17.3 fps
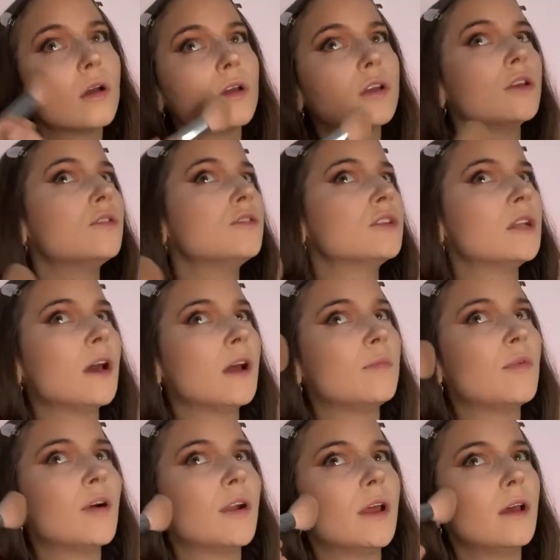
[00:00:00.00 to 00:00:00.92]
Usually
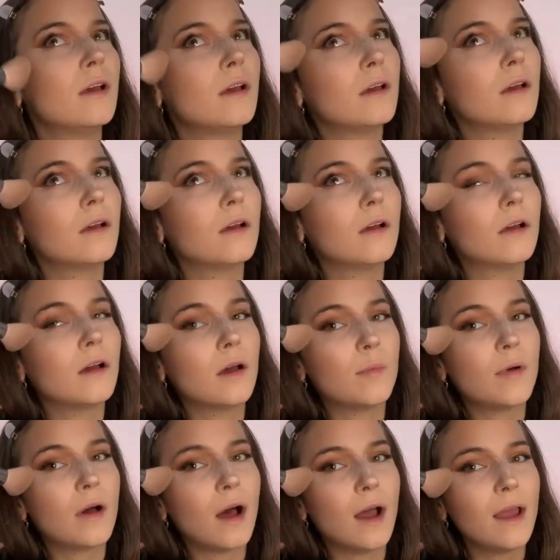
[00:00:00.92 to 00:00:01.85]
I'd put it
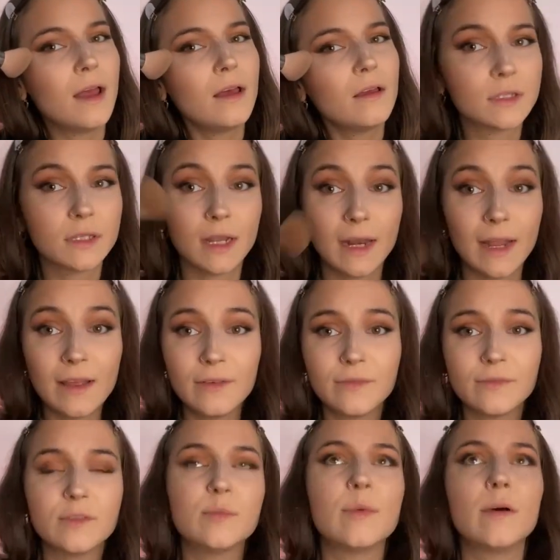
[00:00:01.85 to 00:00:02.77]
up higher to
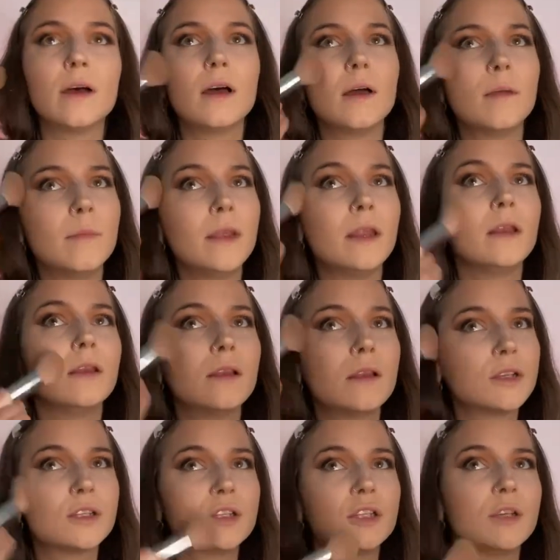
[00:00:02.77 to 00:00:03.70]
lift, but I mean,
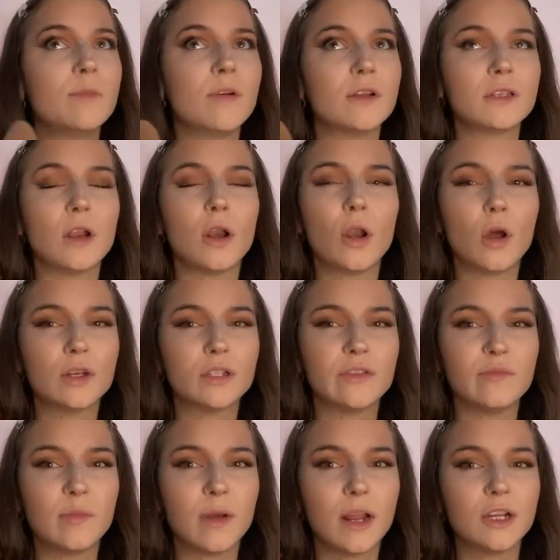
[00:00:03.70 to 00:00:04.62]
she puts a lot
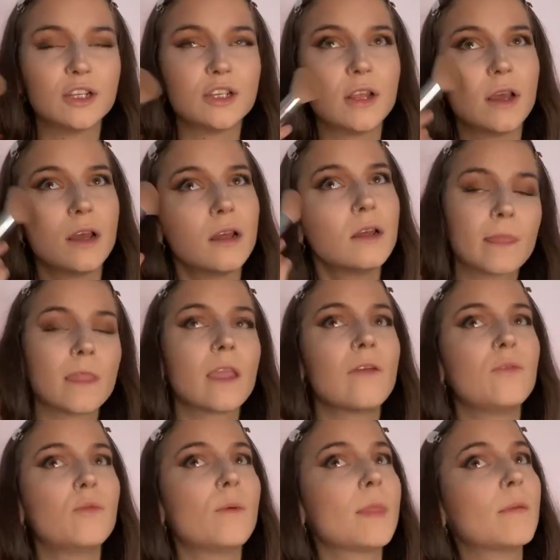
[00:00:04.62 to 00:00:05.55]
of blush there.
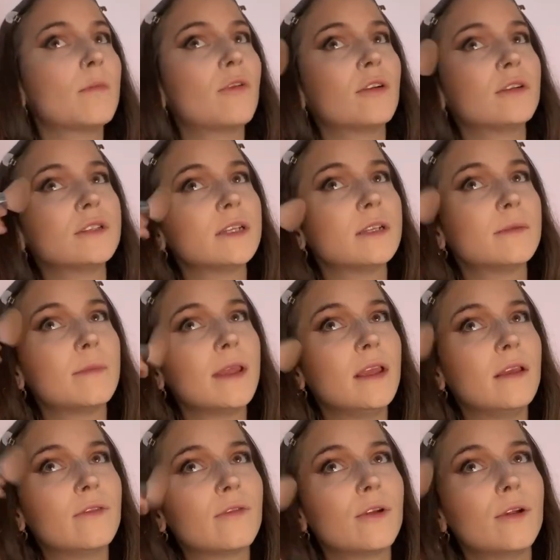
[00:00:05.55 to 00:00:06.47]
If you want the bronzer to
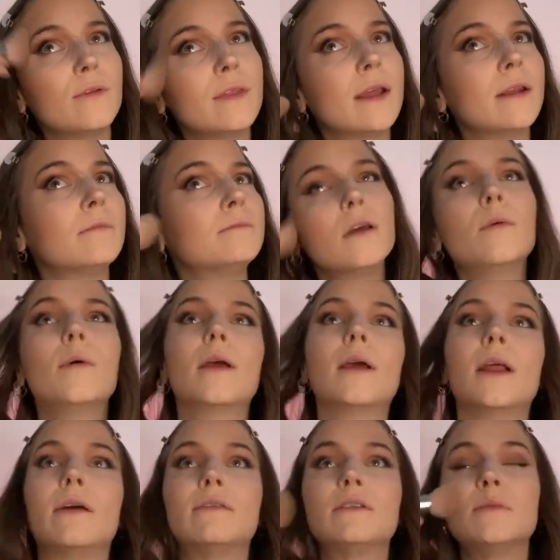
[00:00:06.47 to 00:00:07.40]
peek through, then we're
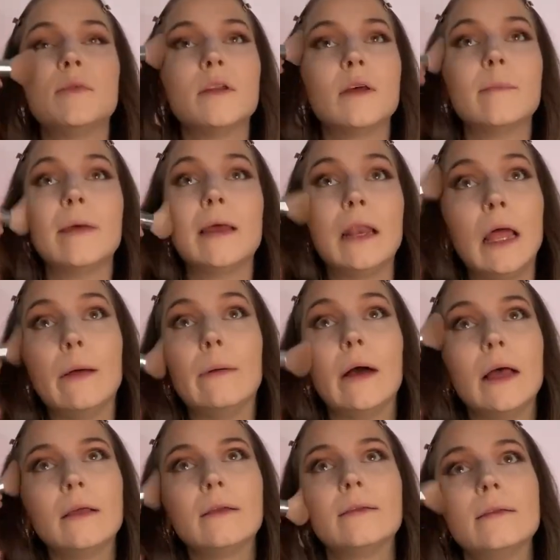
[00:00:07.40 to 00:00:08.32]
gonna have to put it a bit
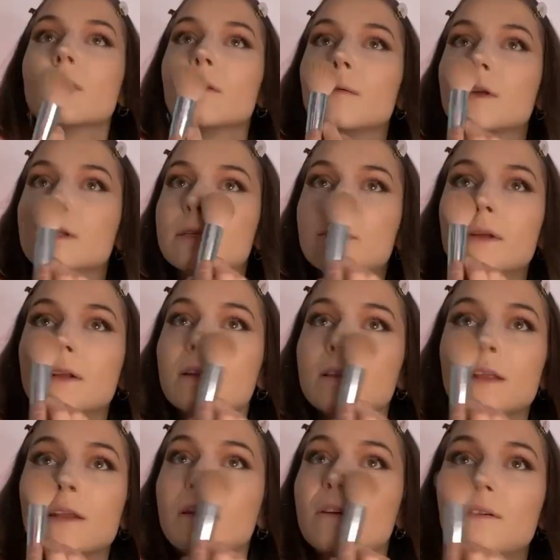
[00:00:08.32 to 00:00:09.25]
lower. Put some under
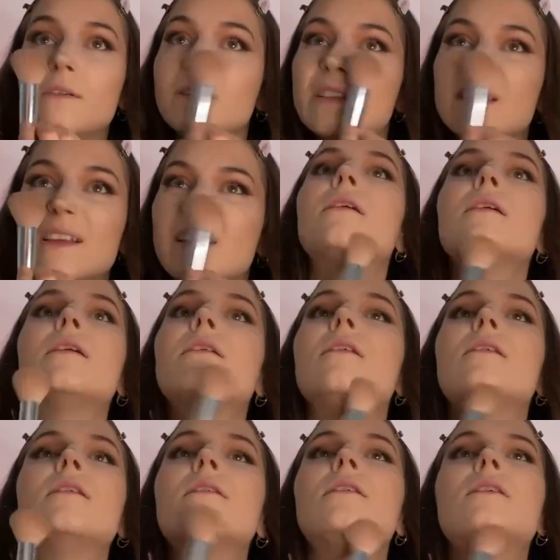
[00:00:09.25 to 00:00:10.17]
the nose and
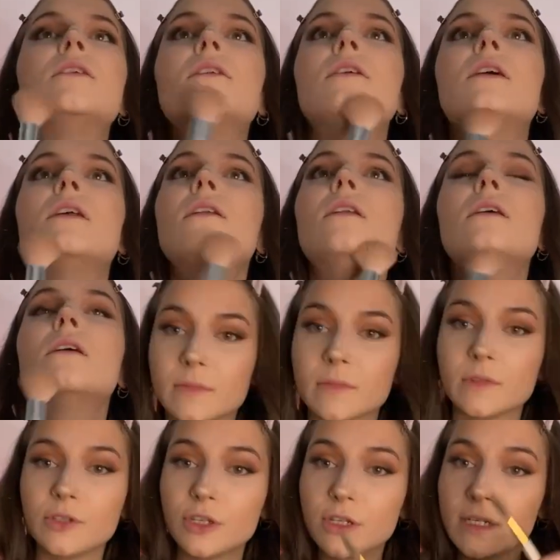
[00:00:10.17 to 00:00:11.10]
under the chin.
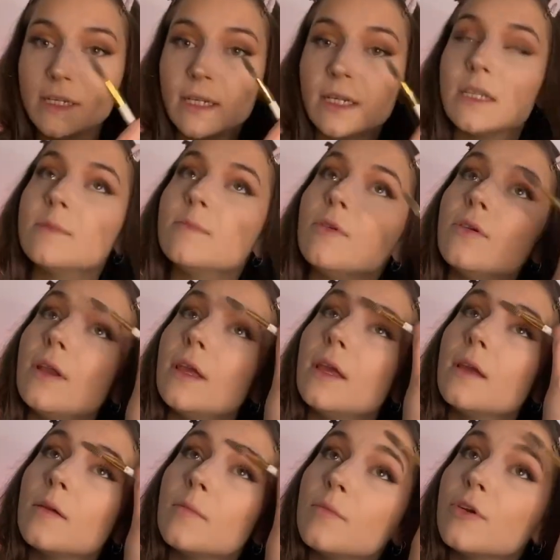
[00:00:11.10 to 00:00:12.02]
I'm just gonna take a
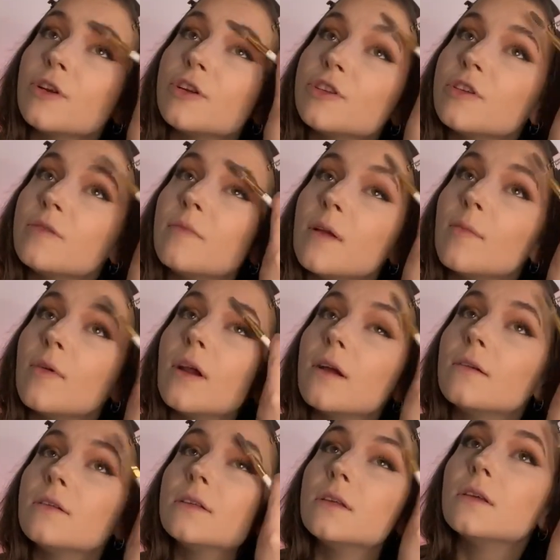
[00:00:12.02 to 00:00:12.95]
spoolie, brush through my
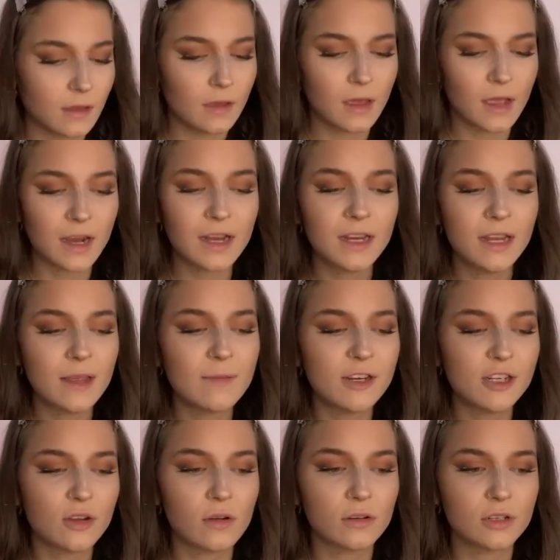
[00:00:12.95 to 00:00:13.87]
brows. I can hear my
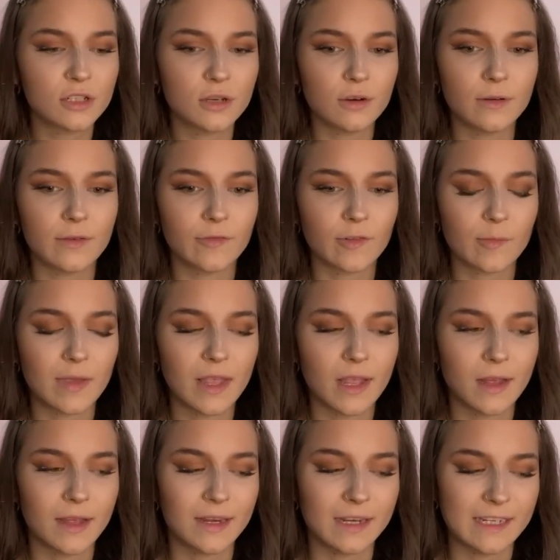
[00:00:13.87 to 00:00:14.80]
dog snoring from
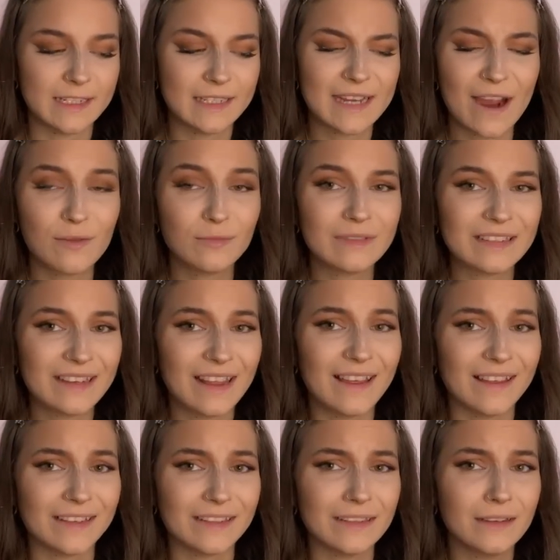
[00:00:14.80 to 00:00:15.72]
here and he's
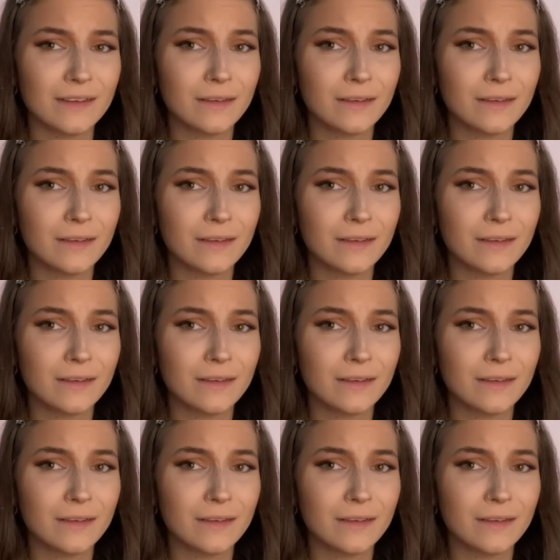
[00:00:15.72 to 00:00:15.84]
downstairs.